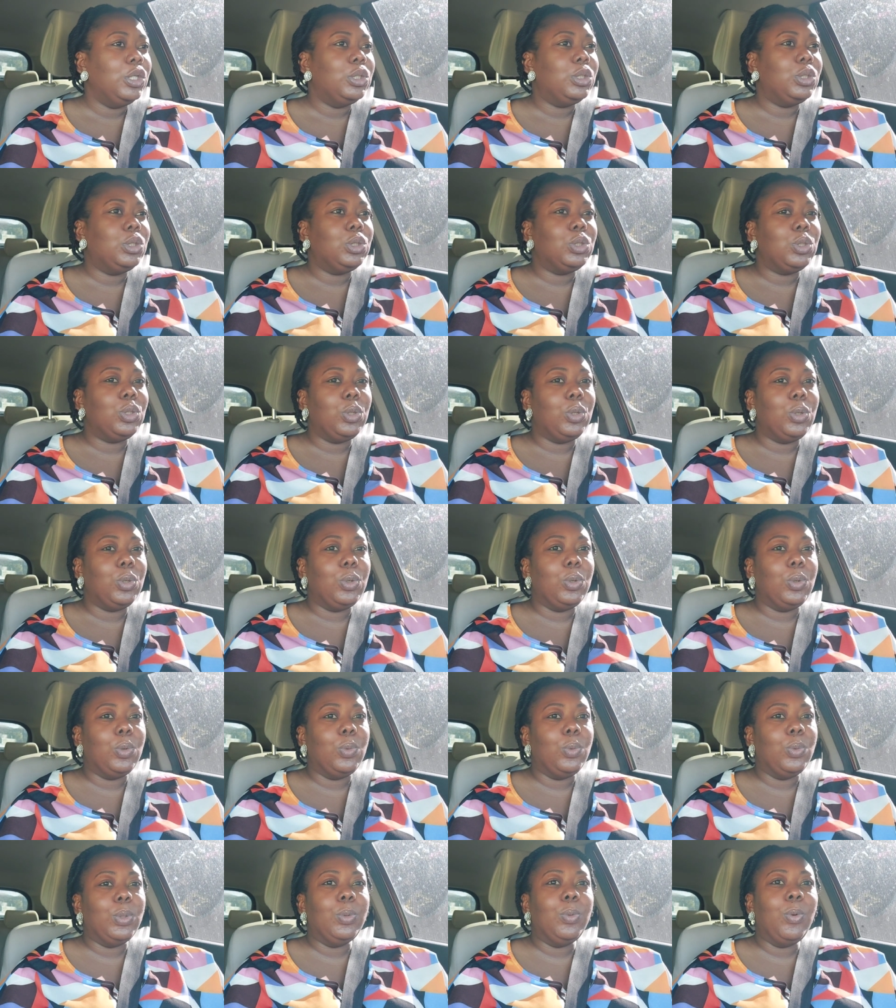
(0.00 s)

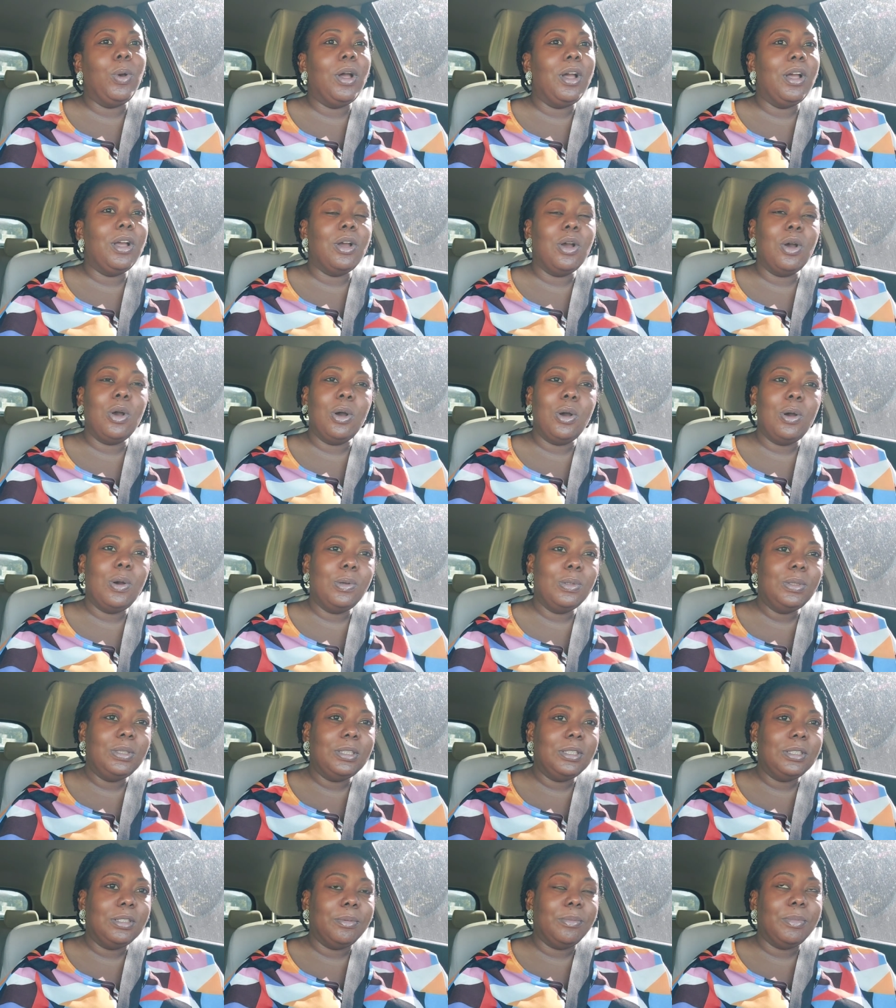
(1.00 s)
so we won't go
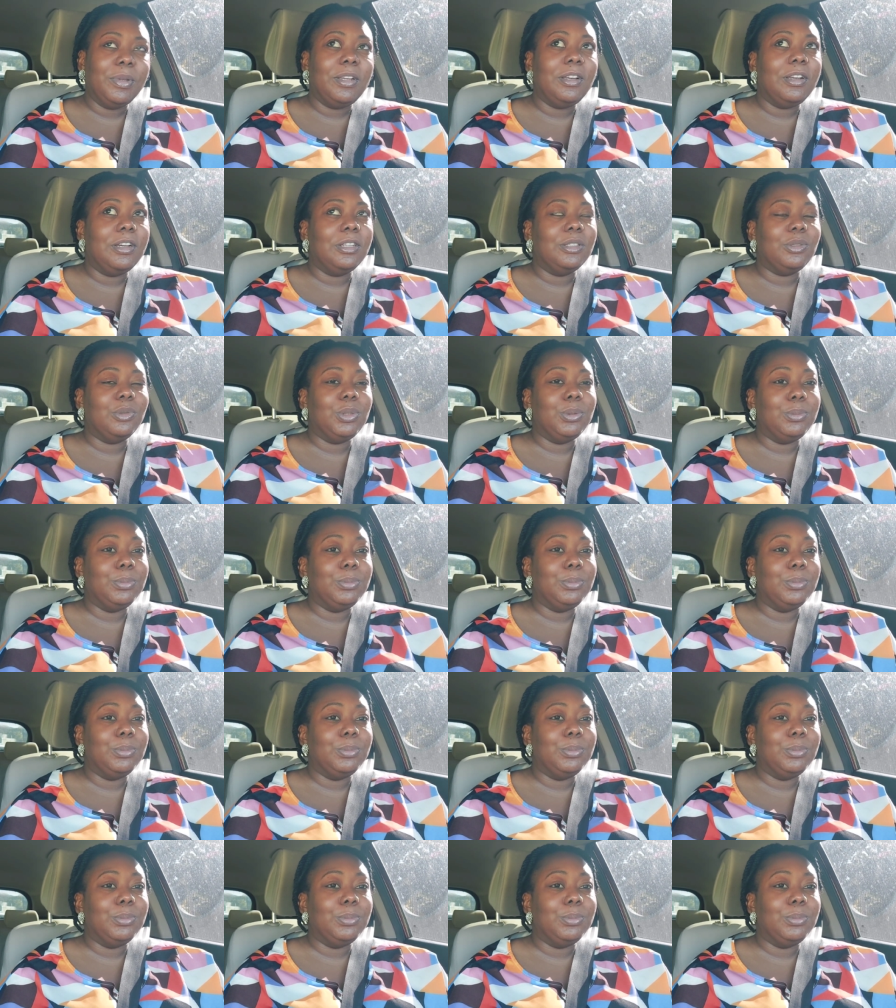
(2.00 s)
out you know because